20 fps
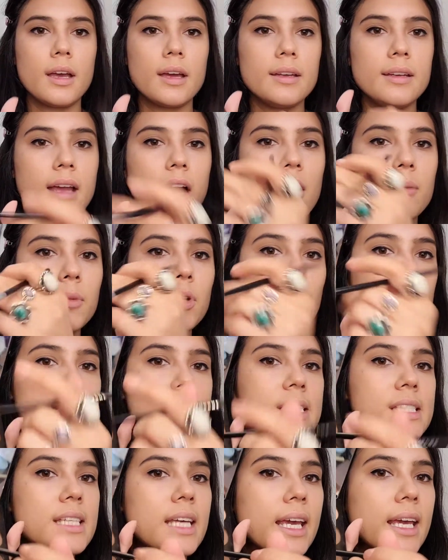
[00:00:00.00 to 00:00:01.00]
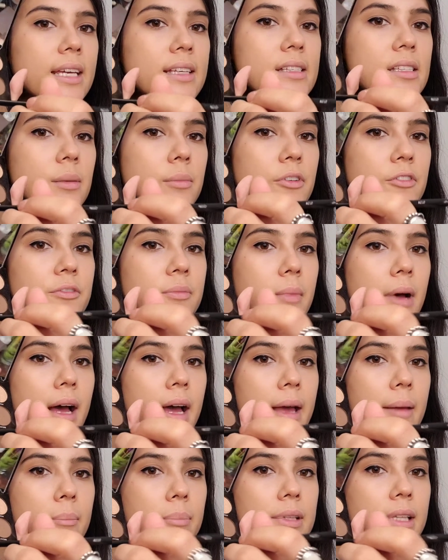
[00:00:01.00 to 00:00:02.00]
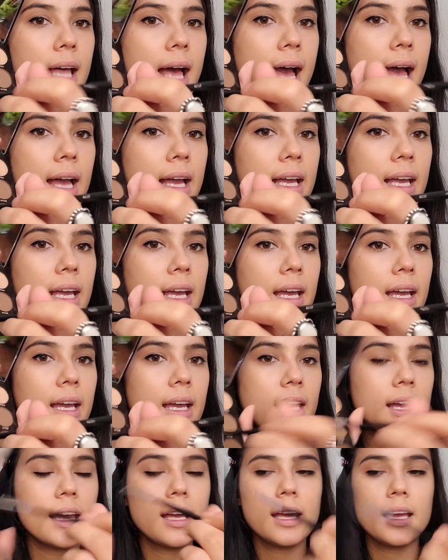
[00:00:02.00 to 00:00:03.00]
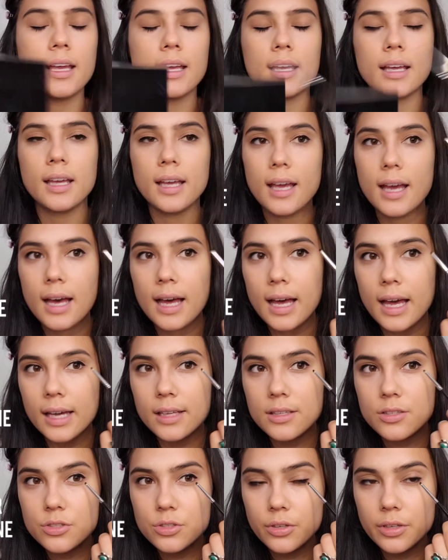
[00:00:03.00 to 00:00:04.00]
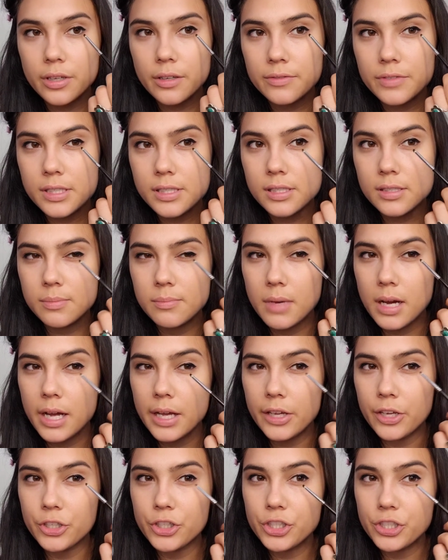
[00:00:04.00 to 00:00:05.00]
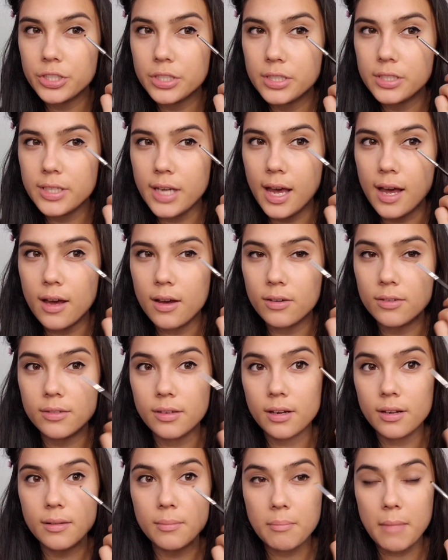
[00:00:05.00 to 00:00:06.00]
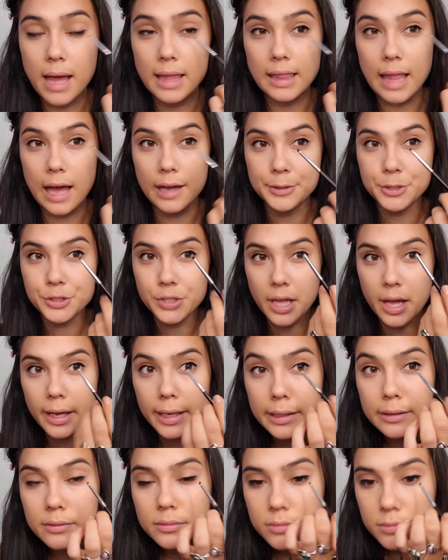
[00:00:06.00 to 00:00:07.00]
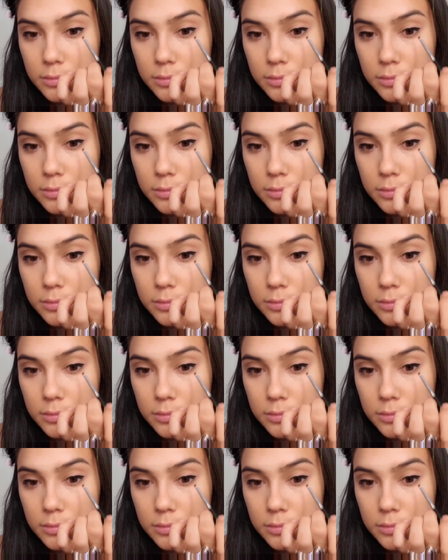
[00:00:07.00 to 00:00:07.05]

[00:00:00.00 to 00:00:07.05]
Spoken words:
Now I'm going to take some of my black and sort of smudge down my lash line.